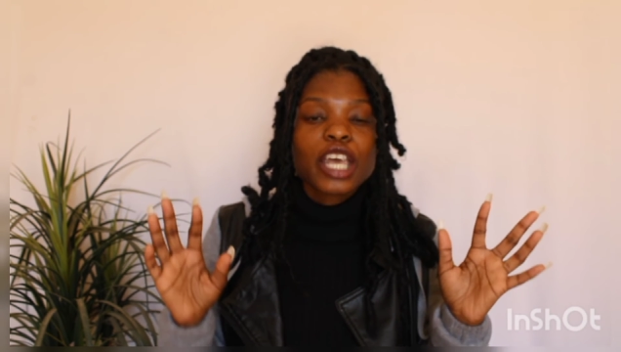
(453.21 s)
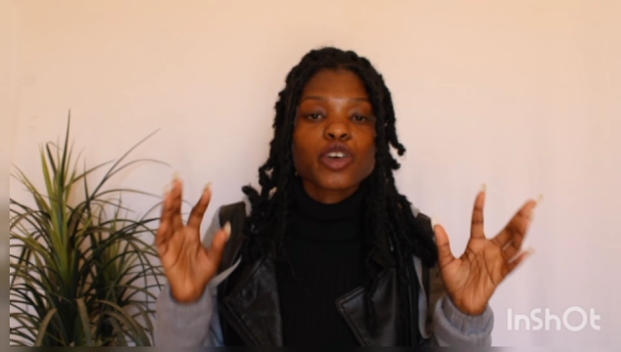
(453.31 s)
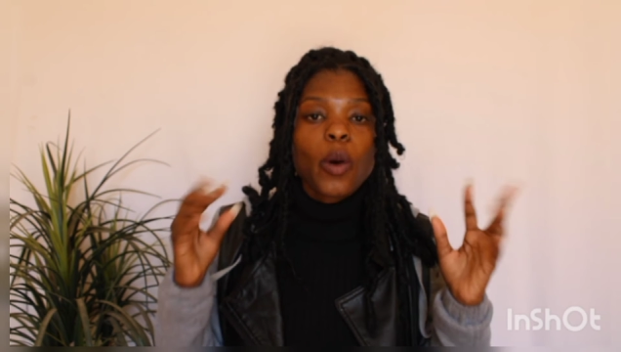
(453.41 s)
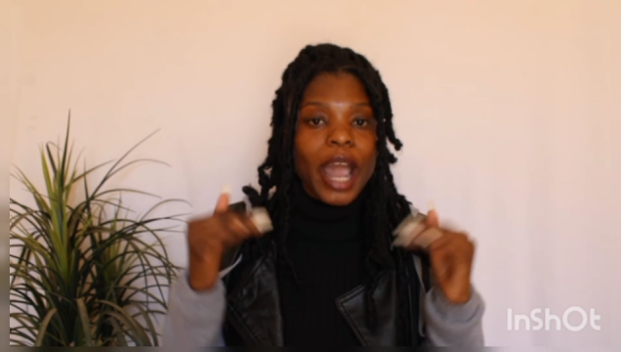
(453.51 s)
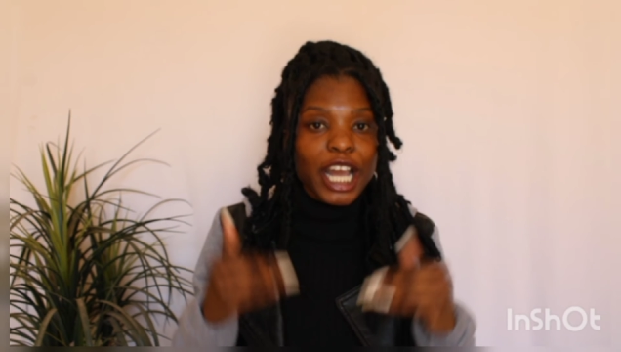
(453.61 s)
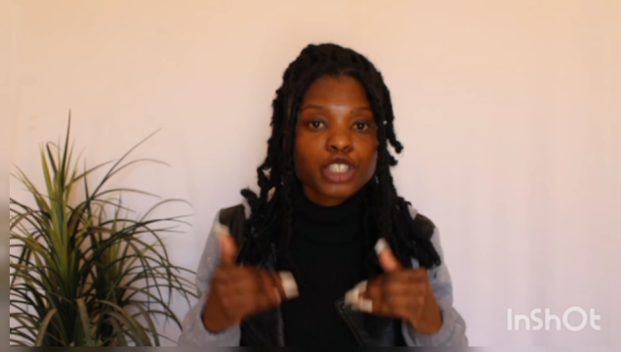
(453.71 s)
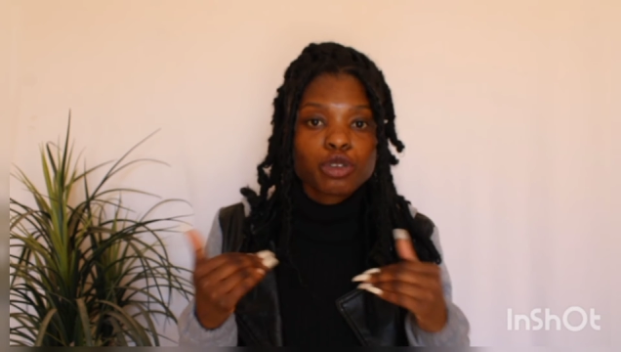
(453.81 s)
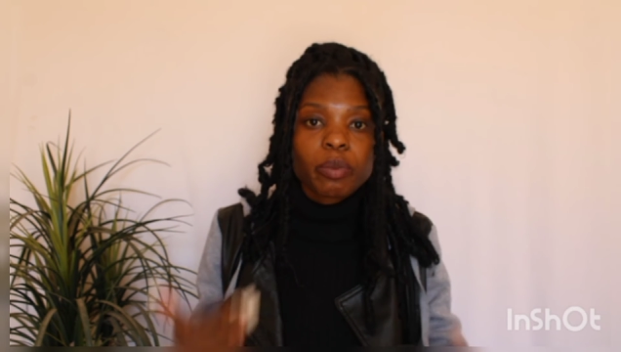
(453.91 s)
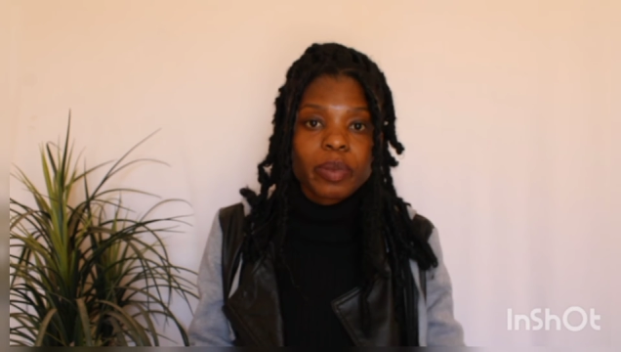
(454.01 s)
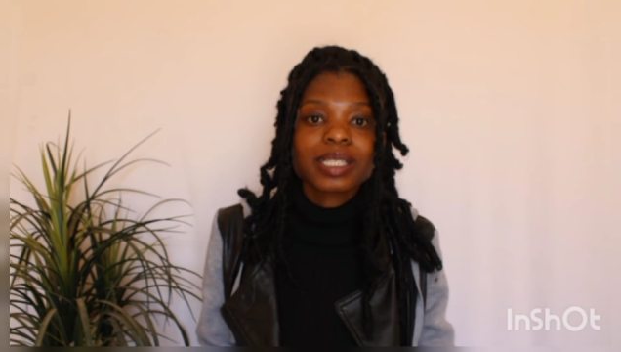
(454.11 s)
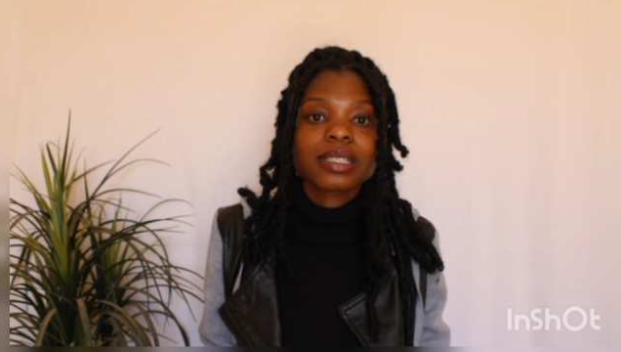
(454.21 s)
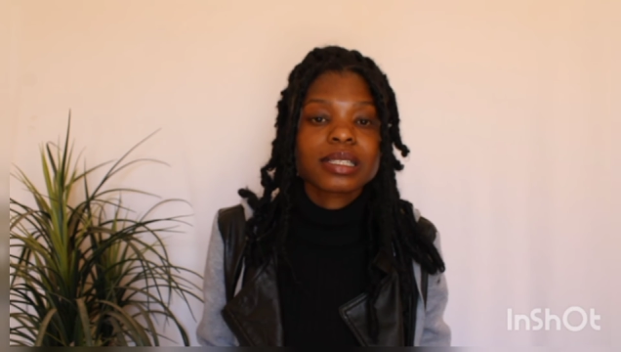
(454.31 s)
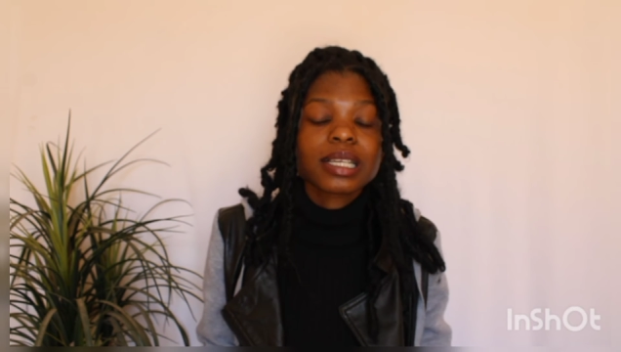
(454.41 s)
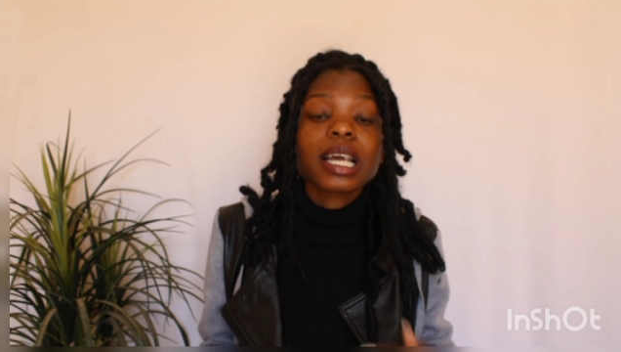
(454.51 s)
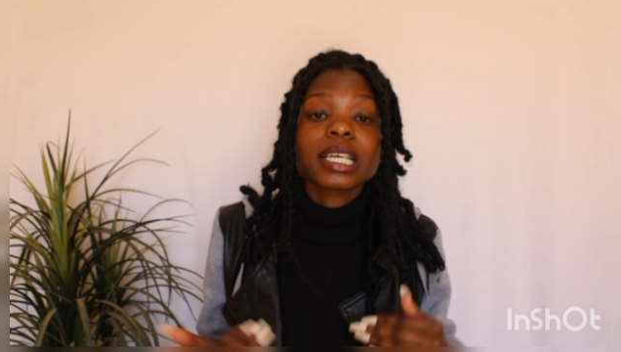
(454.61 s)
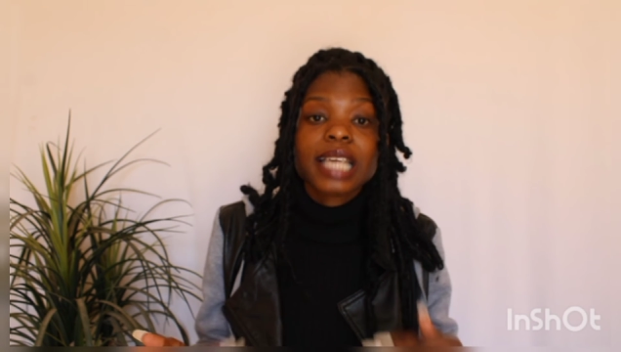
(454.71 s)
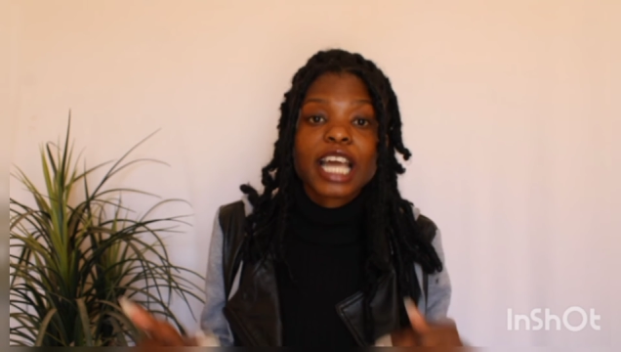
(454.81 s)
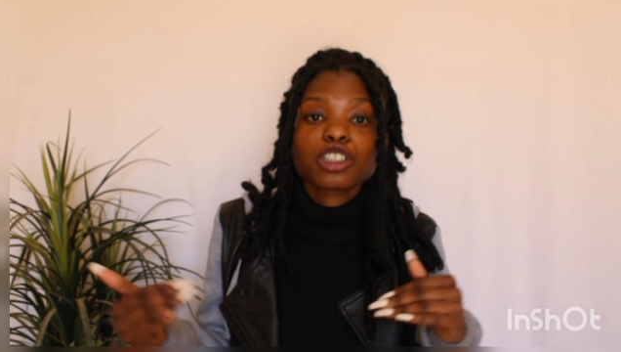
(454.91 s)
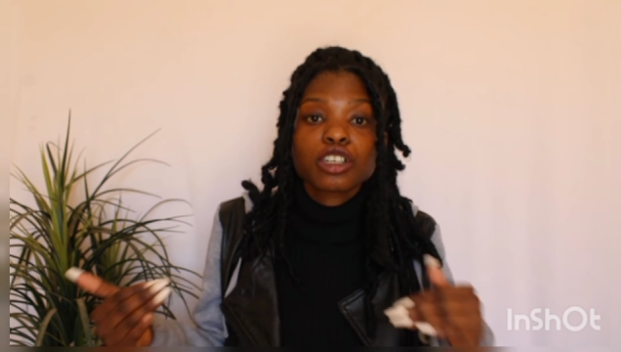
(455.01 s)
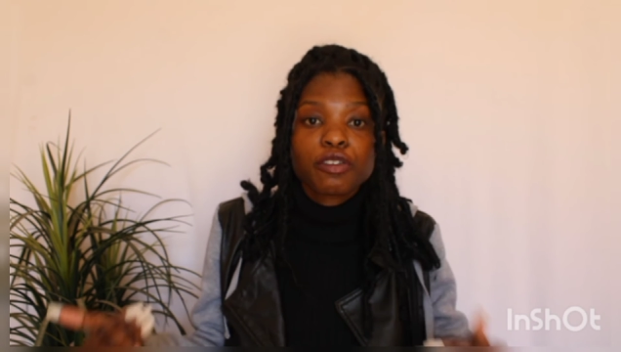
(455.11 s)
your actual business is
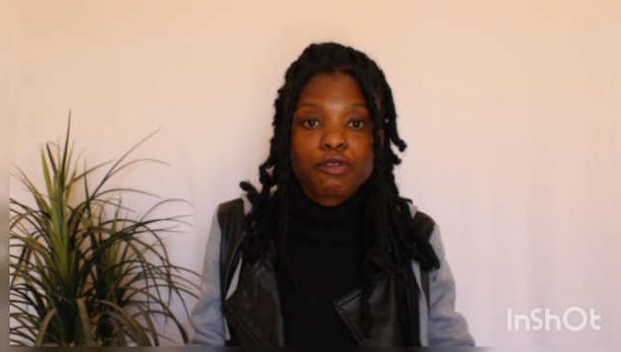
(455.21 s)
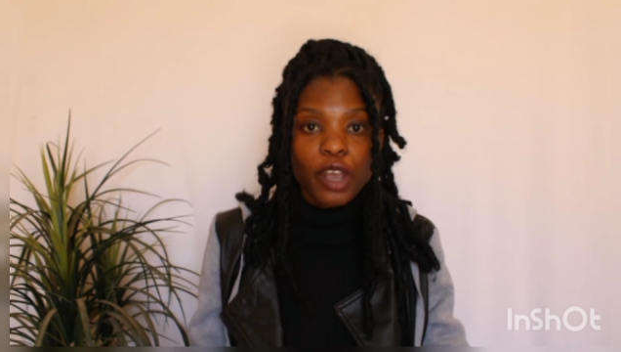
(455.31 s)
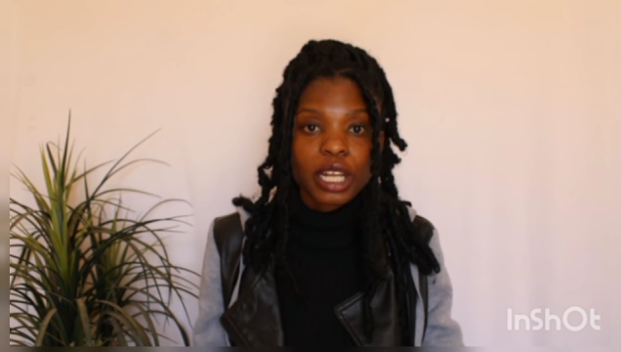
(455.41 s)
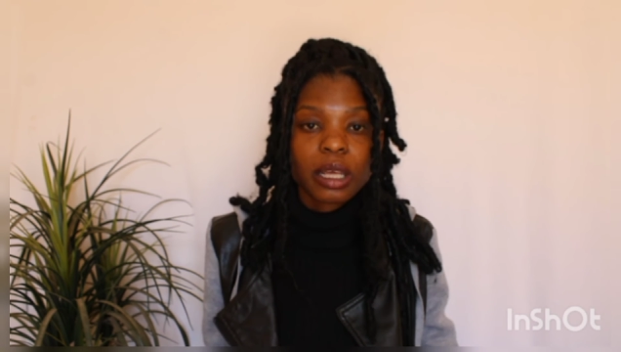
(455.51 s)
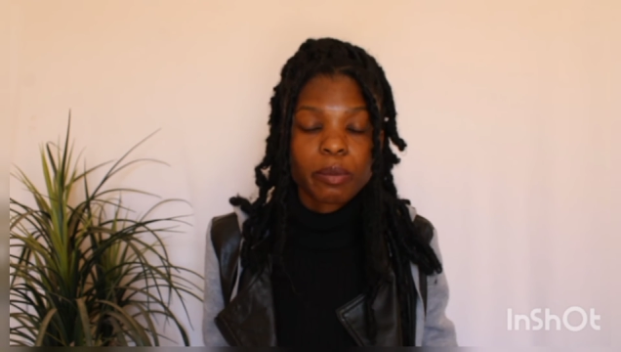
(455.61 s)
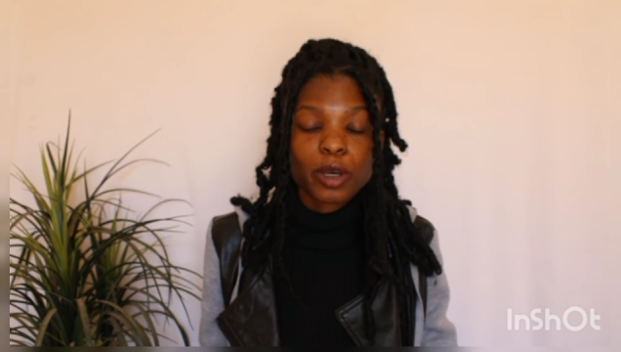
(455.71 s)
actually failing,